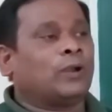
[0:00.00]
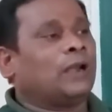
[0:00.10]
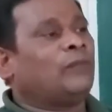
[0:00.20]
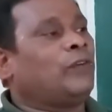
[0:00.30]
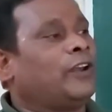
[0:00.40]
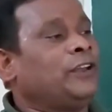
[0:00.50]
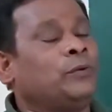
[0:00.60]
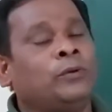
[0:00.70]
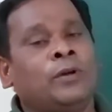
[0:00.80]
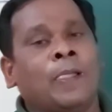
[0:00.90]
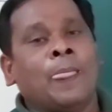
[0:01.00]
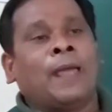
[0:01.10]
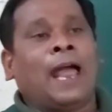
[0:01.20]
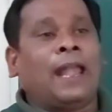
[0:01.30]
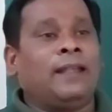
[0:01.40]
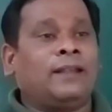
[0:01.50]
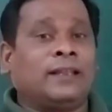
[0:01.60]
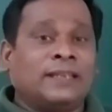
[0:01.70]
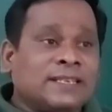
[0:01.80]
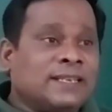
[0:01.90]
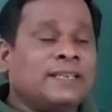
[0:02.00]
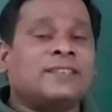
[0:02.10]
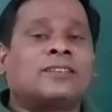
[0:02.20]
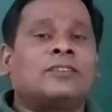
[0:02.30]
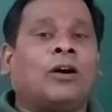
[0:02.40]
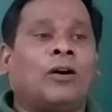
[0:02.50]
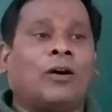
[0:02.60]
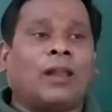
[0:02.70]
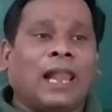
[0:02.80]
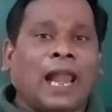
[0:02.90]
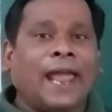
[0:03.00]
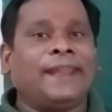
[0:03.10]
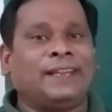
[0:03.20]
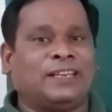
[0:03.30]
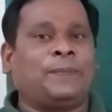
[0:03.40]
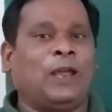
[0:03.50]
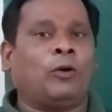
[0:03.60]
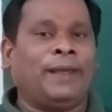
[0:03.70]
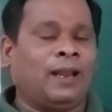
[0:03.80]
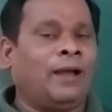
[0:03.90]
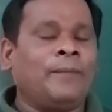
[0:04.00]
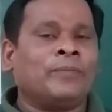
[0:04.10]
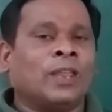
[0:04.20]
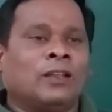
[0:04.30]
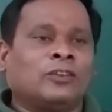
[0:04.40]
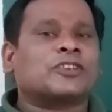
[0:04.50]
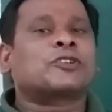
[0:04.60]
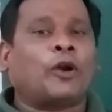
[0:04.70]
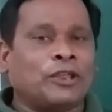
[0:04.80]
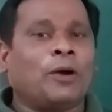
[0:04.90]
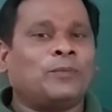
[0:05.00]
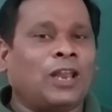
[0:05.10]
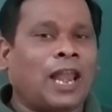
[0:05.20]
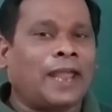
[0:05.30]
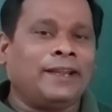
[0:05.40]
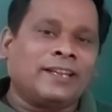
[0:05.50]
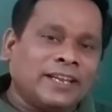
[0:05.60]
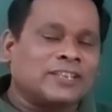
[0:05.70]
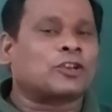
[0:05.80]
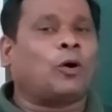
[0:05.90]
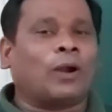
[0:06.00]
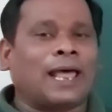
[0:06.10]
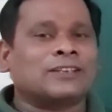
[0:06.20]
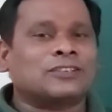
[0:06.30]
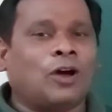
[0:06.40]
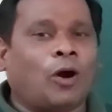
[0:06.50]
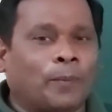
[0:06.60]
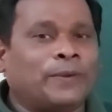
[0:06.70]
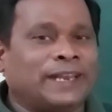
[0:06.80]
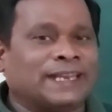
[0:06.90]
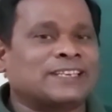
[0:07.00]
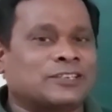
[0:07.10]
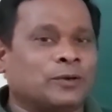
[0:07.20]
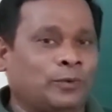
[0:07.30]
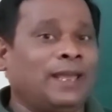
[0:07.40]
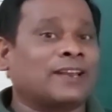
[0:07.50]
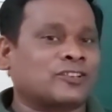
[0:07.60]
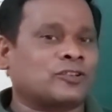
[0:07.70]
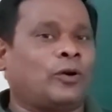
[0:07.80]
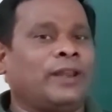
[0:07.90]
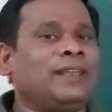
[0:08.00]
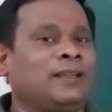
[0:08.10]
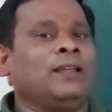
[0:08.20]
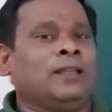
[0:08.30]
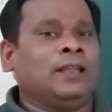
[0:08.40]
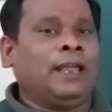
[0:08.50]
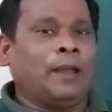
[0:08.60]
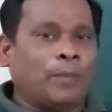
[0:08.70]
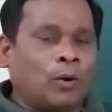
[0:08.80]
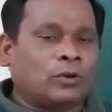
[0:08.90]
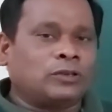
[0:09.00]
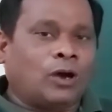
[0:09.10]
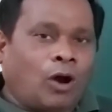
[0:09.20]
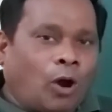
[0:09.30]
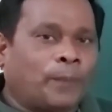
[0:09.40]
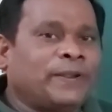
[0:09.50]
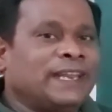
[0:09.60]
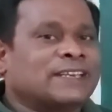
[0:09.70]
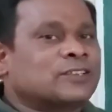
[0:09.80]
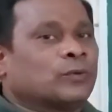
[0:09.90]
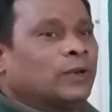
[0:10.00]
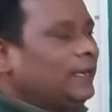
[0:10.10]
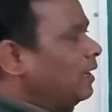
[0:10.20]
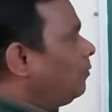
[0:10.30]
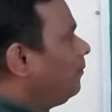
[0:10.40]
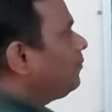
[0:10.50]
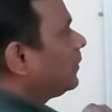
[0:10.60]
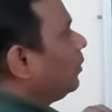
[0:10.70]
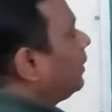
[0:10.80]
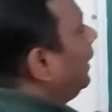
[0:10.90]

for you, and this is the light phenomena. The study of the light is called as the optics. We are studying about the optics only now. Okay,